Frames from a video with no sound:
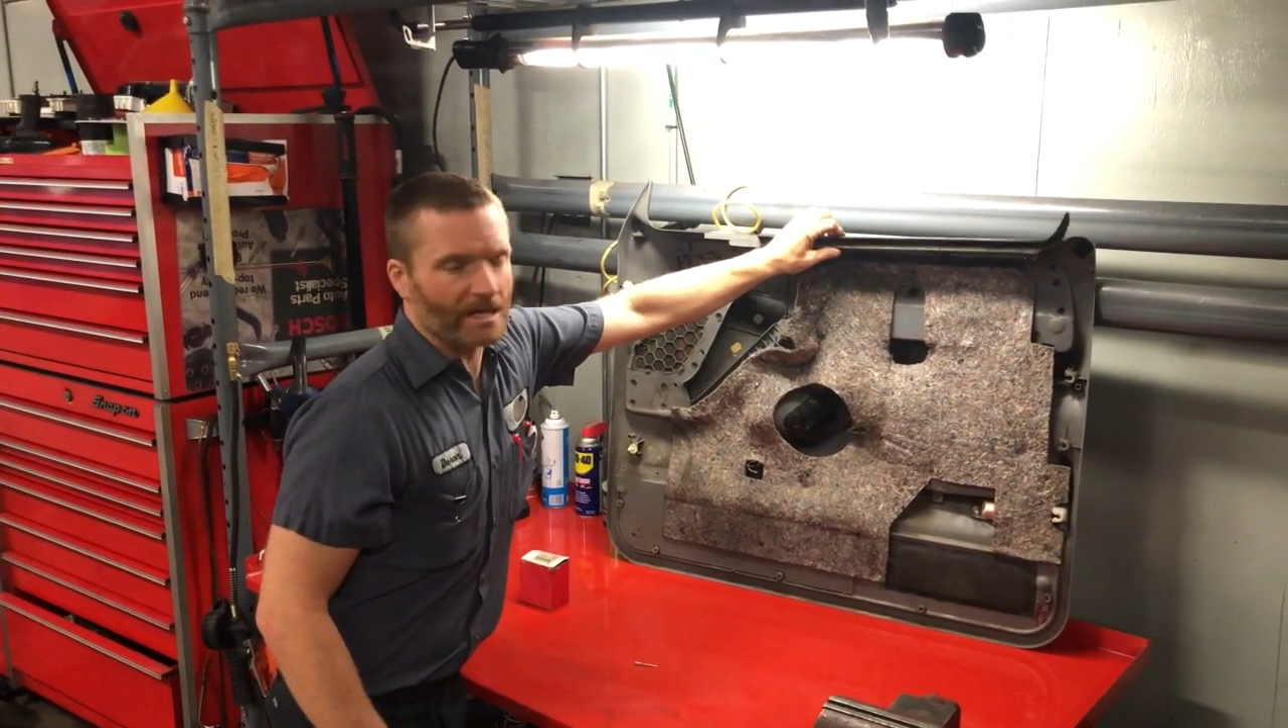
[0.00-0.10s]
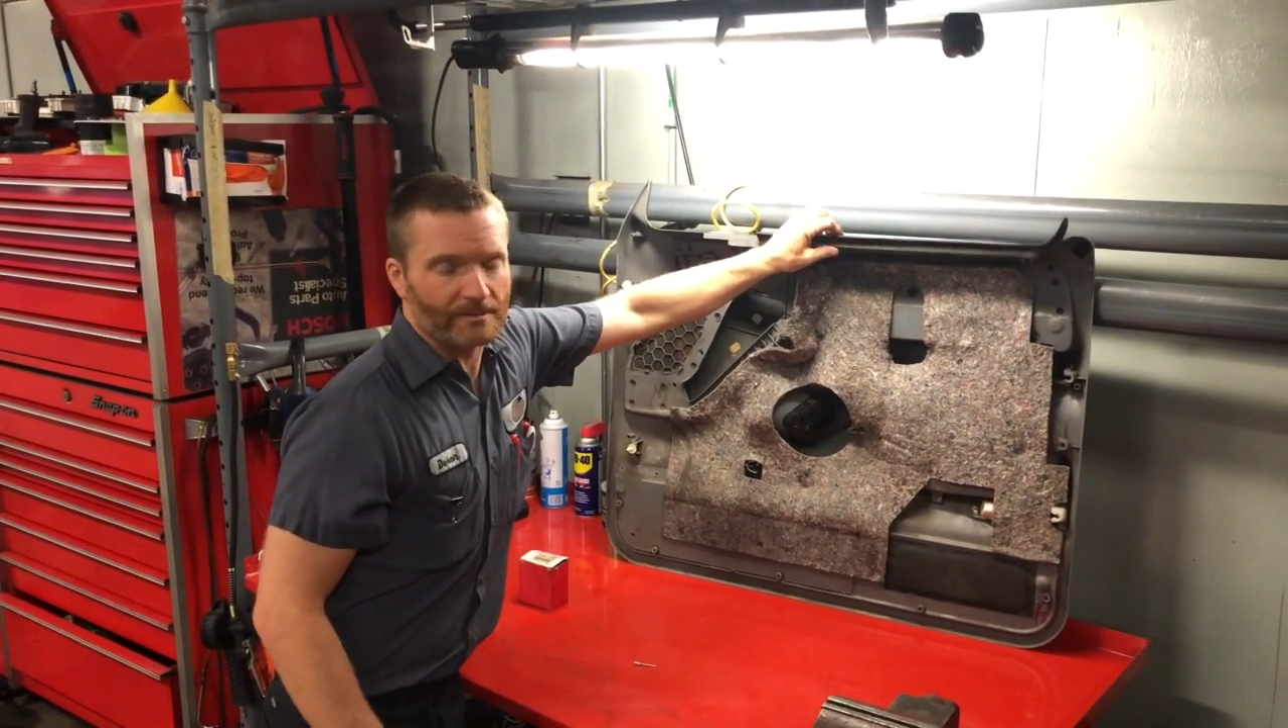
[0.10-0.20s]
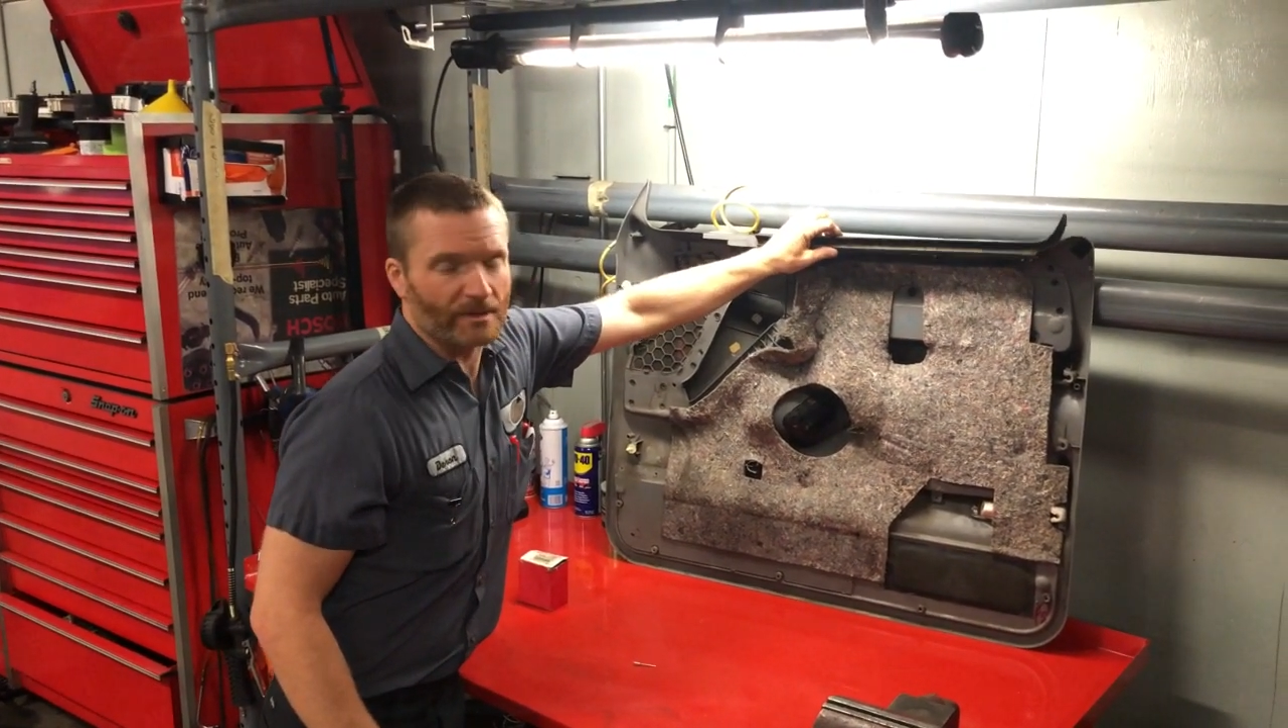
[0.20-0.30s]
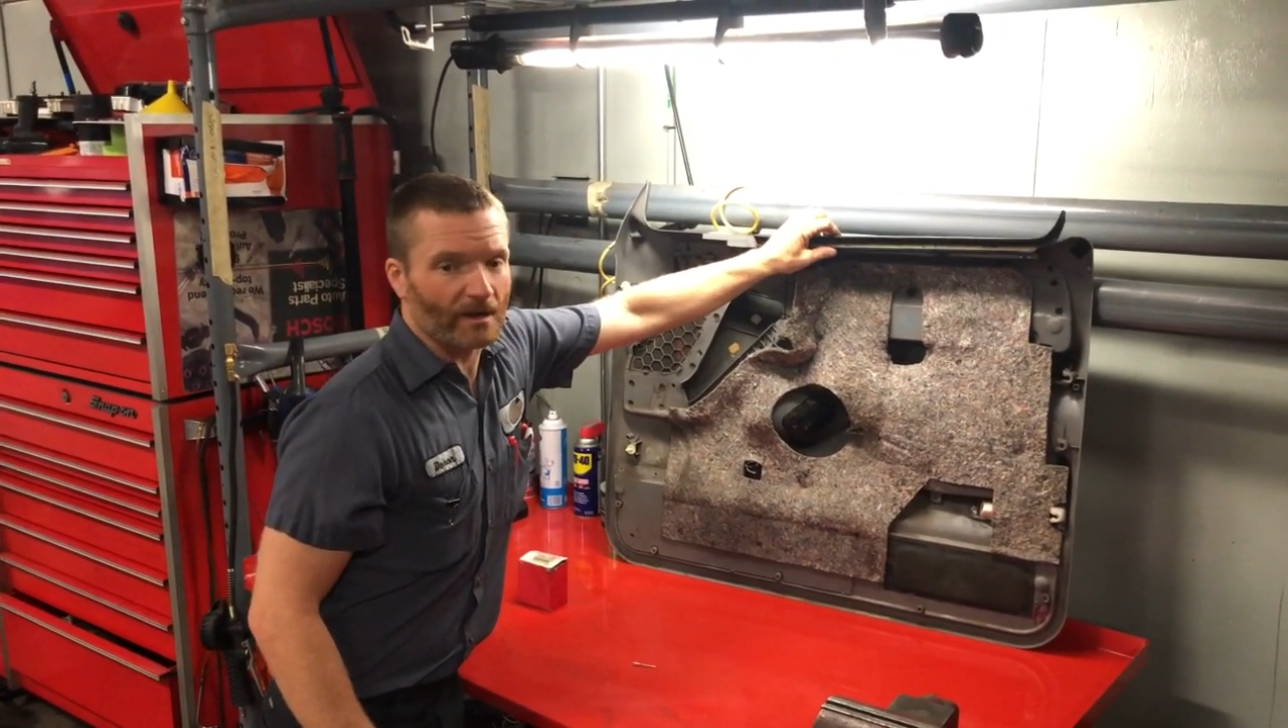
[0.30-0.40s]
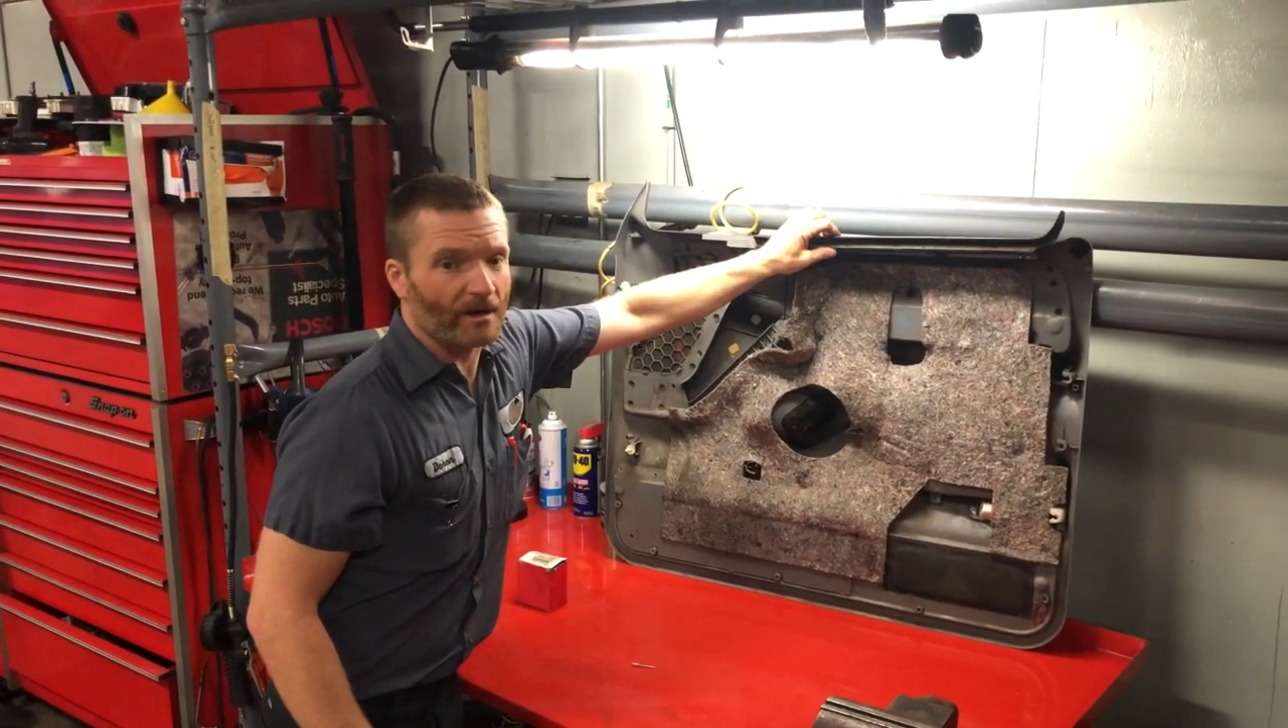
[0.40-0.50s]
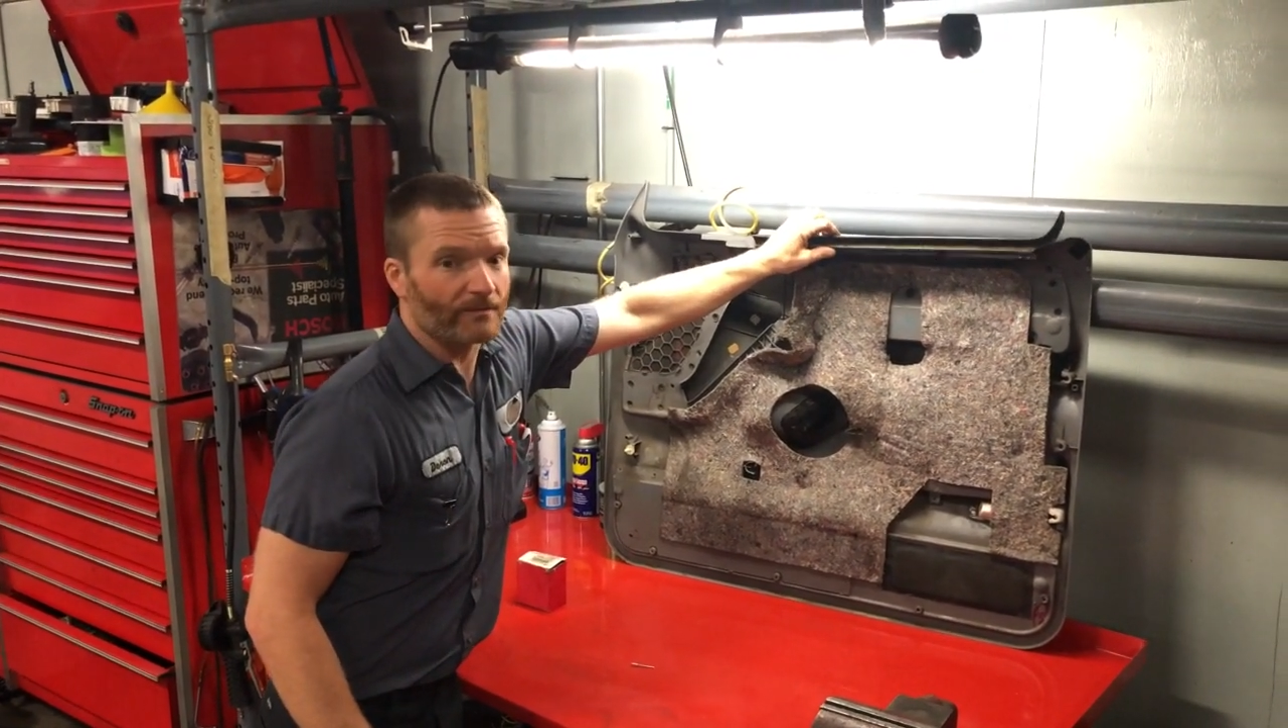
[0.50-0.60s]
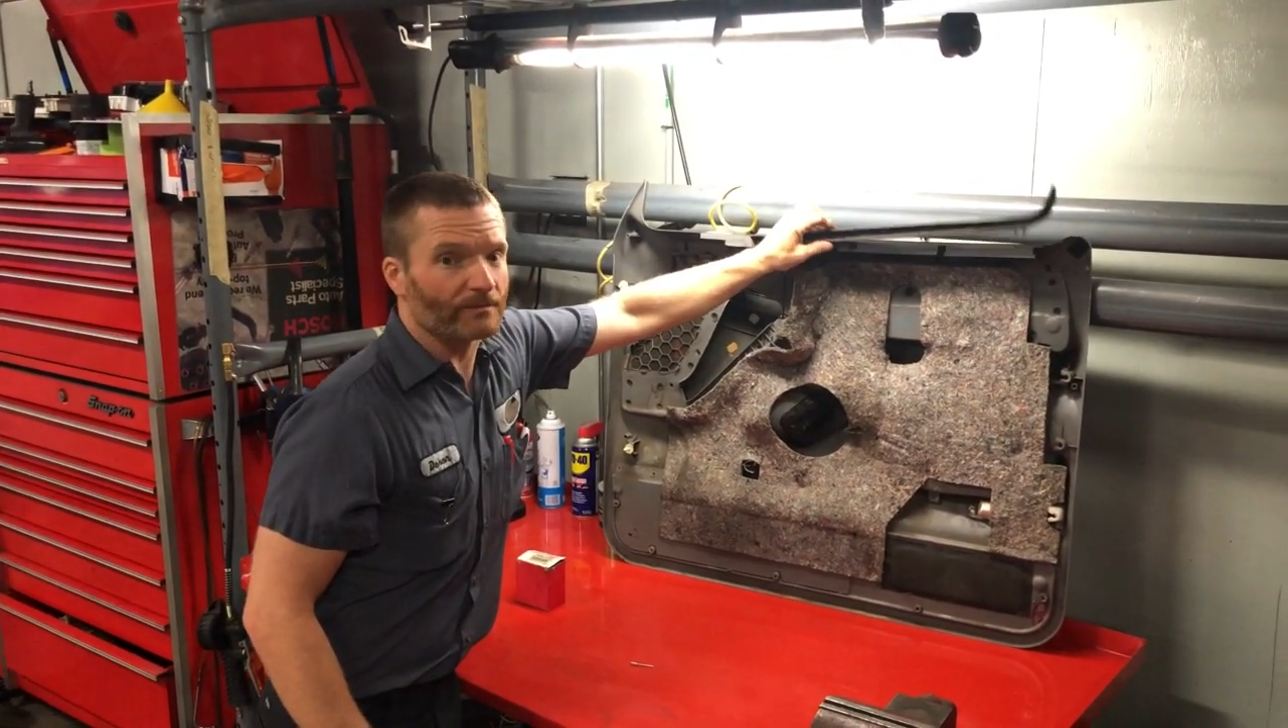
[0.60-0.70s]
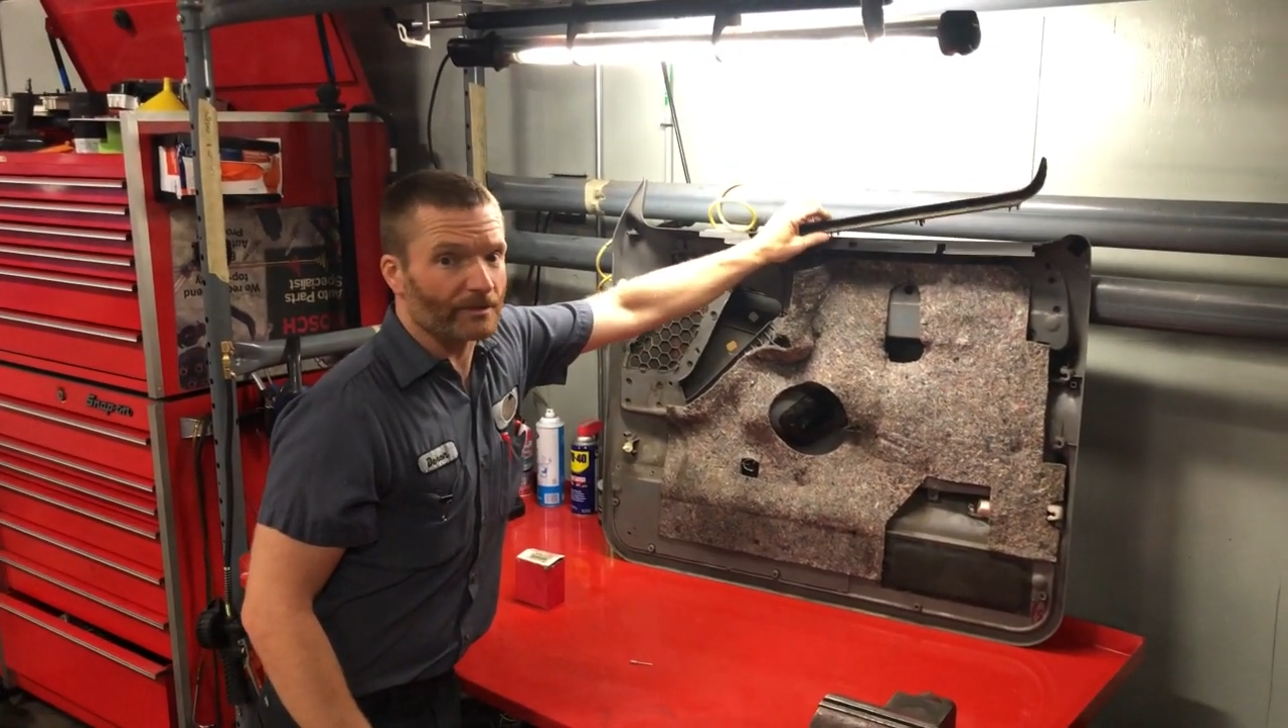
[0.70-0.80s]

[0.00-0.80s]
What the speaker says: comes off